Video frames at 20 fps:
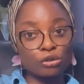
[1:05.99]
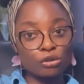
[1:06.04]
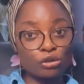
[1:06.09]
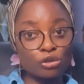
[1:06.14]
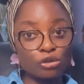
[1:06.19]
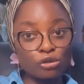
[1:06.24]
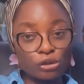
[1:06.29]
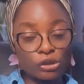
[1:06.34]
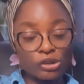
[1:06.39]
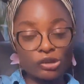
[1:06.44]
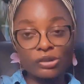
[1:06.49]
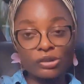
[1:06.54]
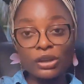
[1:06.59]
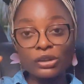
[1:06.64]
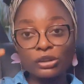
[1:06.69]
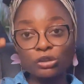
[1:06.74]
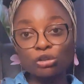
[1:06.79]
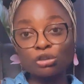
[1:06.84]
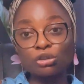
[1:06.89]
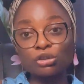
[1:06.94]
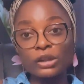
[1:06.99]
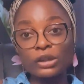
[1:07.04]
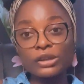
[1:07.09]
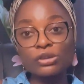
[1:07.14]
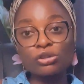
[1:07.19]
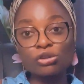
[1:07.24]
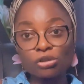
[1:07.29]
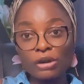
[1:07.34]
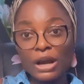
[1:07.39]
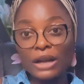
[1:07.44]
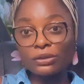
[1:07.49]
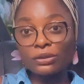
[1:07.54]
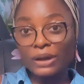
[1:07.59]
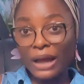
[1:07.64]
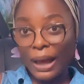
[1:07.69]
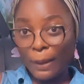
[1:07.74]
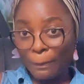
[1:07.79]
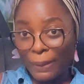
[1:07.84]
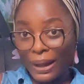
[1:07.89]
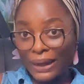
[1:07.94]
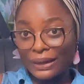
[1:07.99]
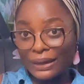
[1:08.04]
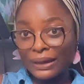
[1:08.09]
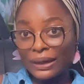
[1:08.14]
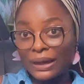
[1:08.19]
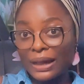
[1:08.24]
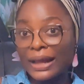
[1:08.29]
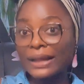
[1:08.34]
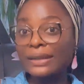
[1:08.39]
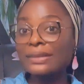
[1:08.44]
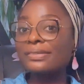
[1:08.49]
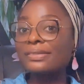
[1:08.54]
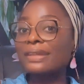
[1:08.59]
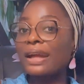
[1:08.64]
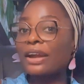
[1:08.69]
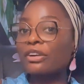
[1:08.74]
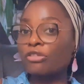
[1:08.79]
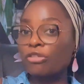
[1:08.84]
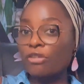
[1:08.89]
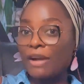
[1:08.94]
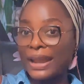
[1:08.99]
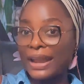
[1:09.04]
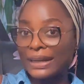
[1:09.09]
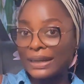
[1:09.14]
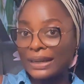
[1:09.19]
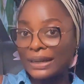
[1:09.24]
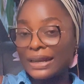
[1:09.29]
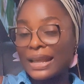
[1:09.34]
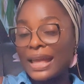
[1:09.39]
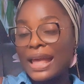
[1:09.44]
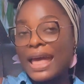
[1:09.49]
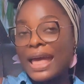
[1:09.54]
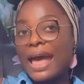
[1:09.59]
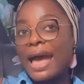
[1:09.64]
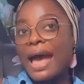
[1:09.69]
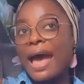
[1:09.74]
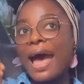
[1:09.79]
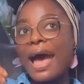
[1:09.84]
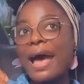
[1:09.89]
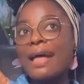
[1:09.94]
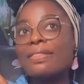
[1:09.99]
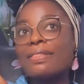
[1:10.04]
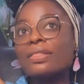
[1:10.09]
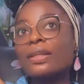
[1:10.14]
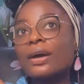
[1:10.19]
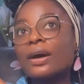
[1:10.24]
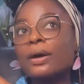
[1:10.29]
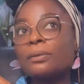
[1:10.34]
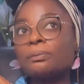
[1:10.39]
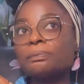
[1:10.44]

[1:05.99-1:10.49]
She's gonna straddle her partner and start grinding, and